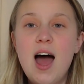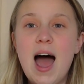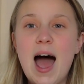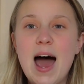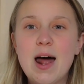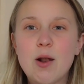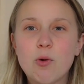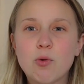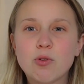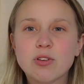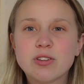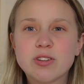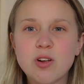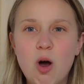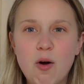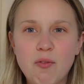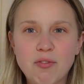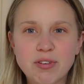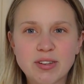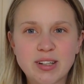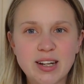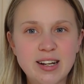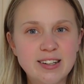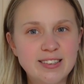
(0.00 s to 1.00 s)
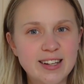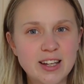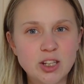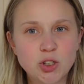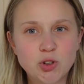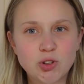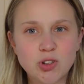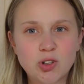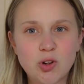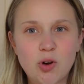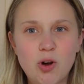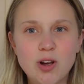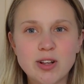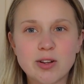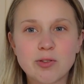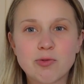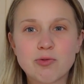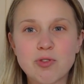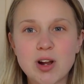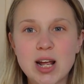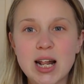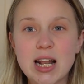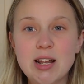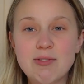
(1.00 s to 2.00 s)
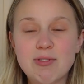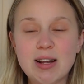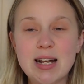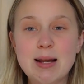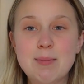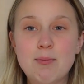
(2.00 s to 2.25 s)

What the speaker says: And also obviously sensory toys are really